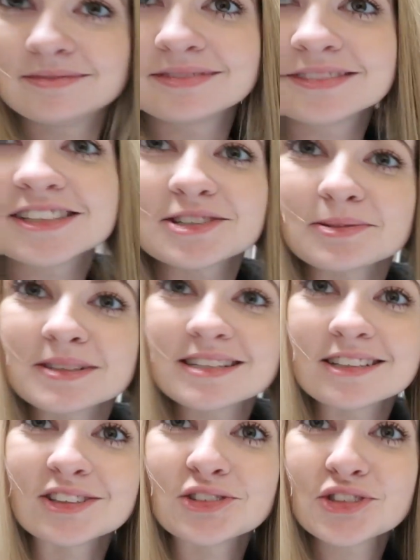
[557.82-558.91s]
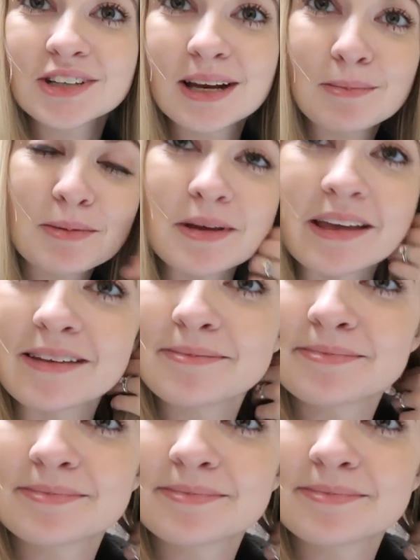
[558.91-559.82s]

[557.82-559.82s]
late. So it's still just gonna be me.